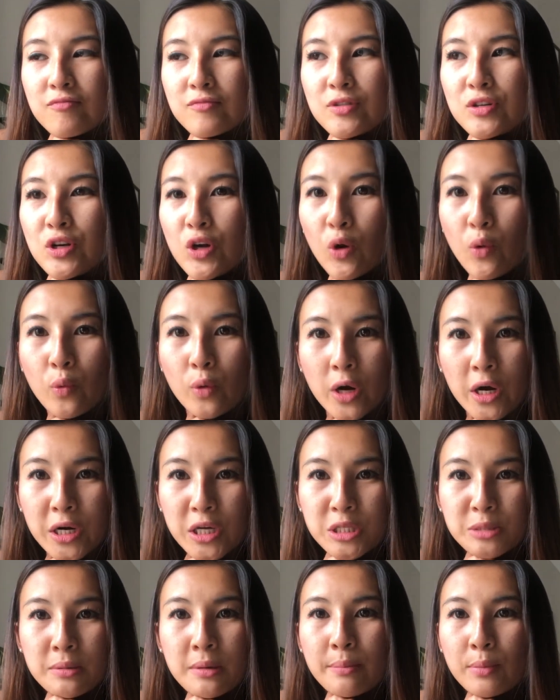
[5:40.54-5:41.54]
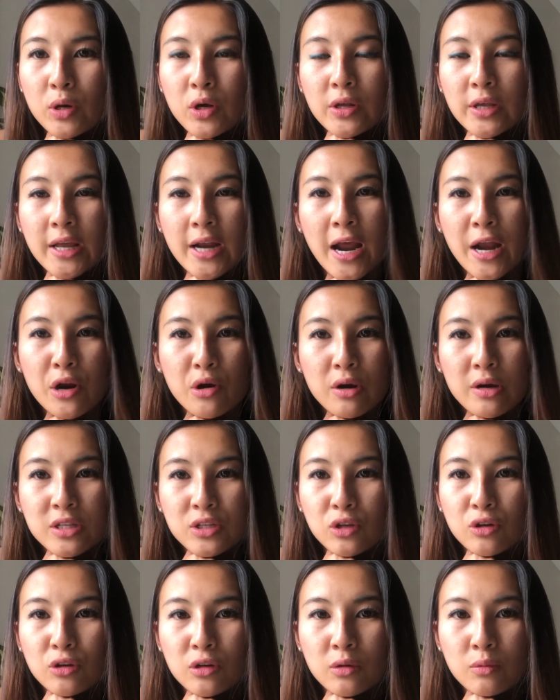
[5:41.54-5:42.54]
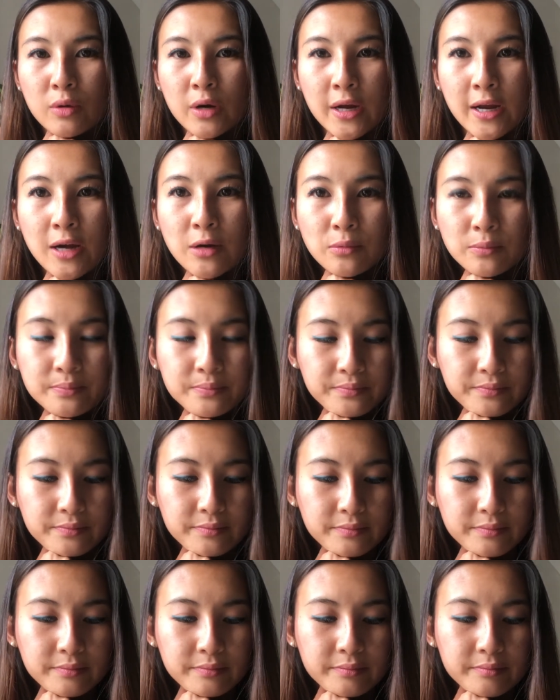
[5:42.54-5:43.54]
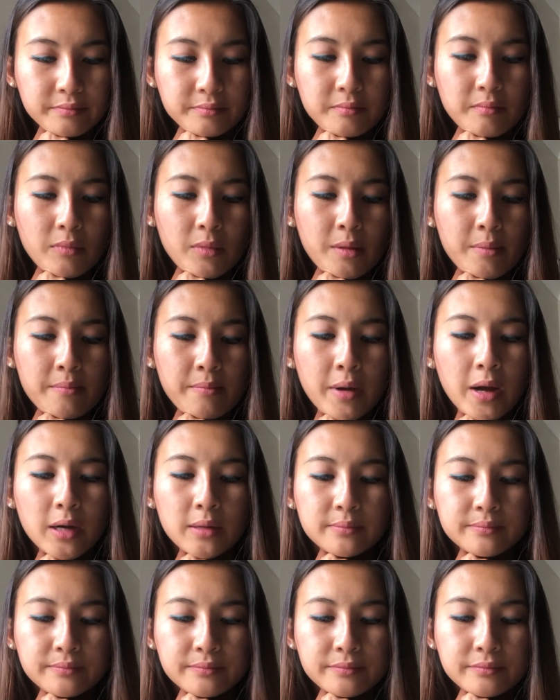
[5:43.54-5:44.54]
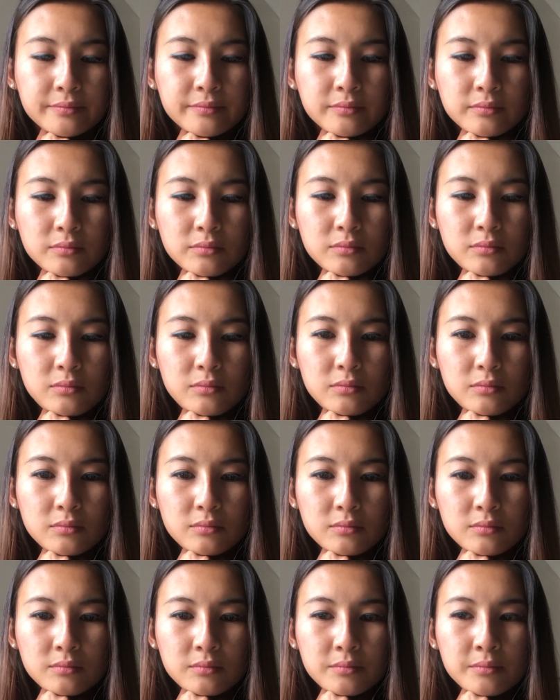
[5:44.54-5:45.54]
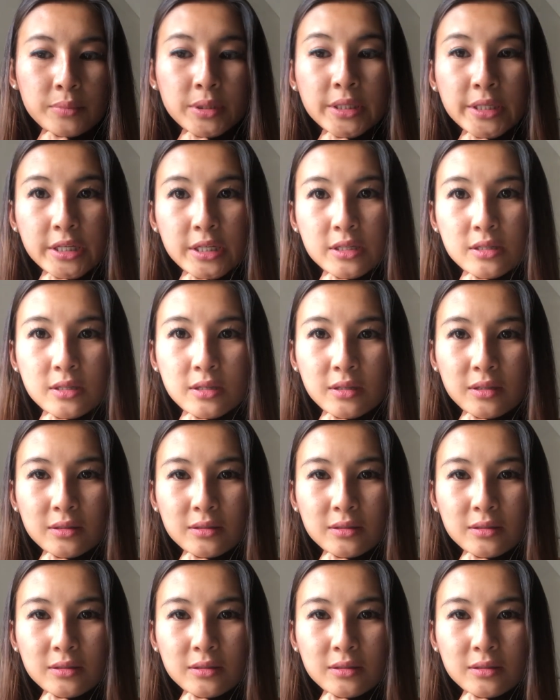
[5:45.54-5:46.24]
no worries about Bali, and I know it's all going to work out. But please,